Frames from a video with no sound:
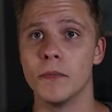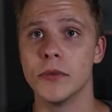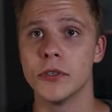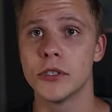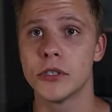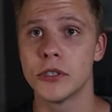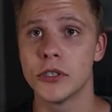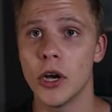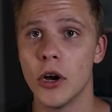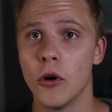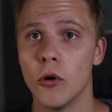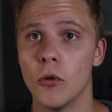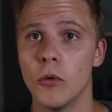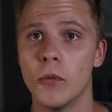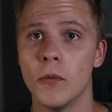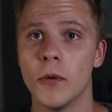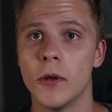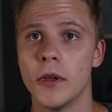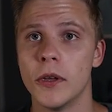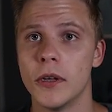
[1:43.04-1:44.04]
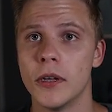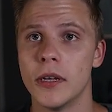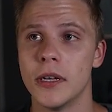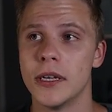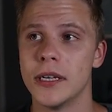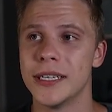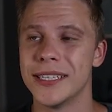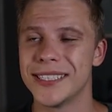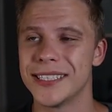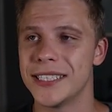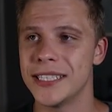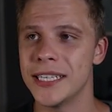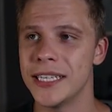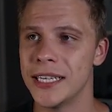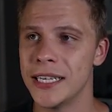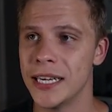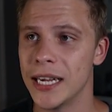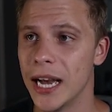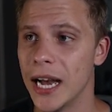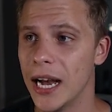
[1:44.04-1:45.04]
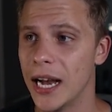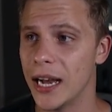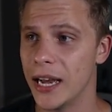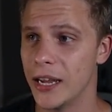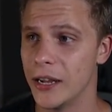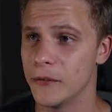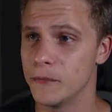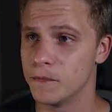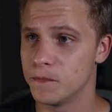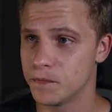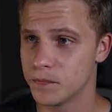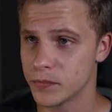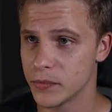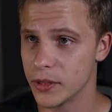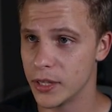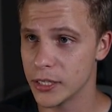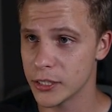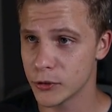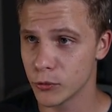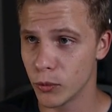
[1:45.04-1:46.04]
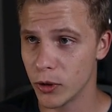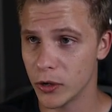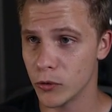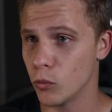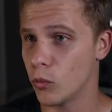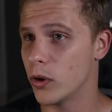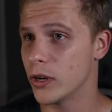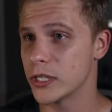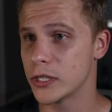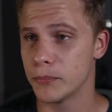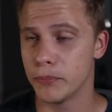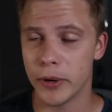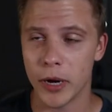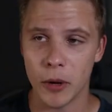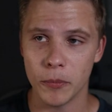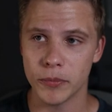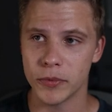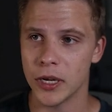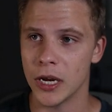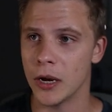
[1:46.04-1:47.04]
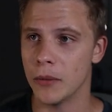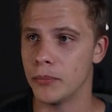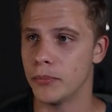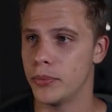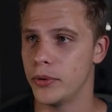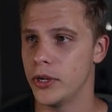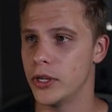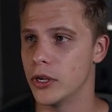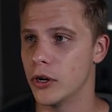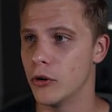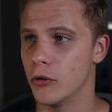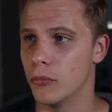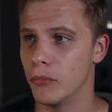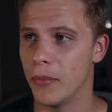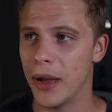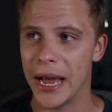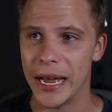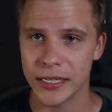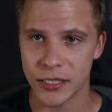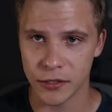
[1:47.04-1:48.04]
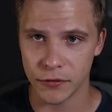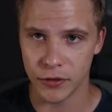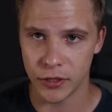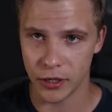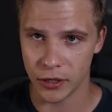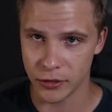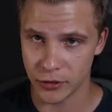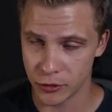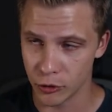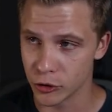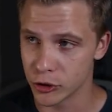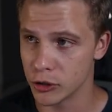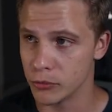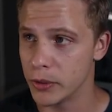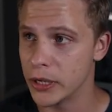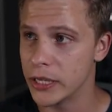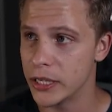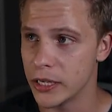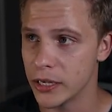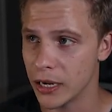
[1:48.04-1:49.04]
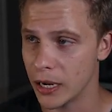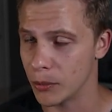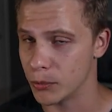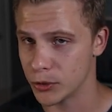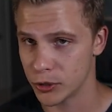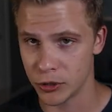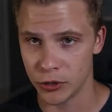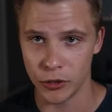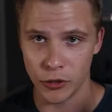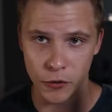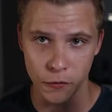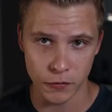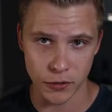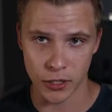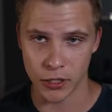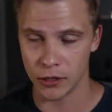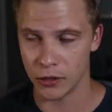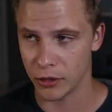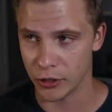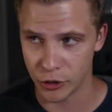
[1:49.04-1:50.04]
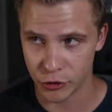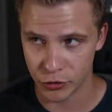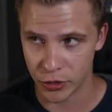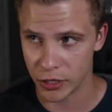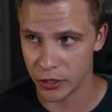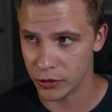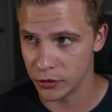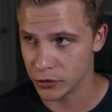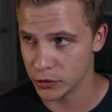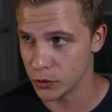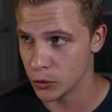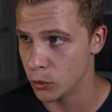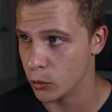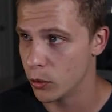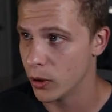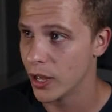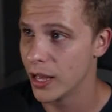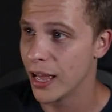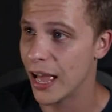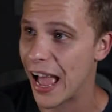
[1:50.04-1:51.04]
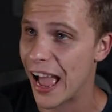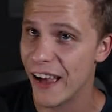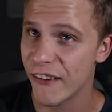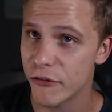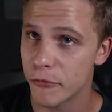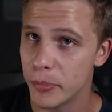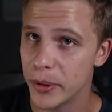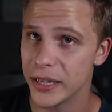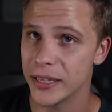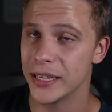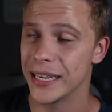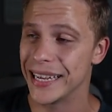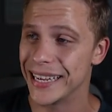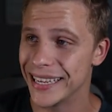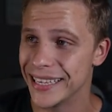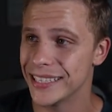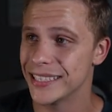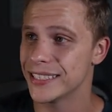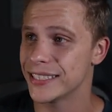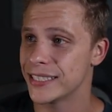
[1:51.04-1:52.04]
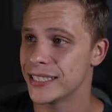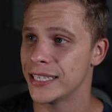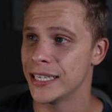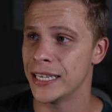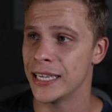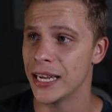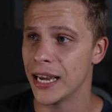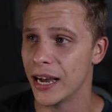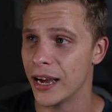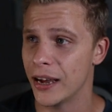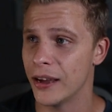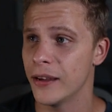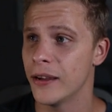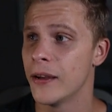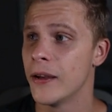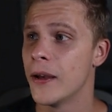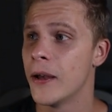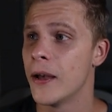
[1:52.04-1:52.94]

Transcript: So CEI, this one was pumped up, massively on social media. I'm sure you've seen a lot of traders who have been in CEI.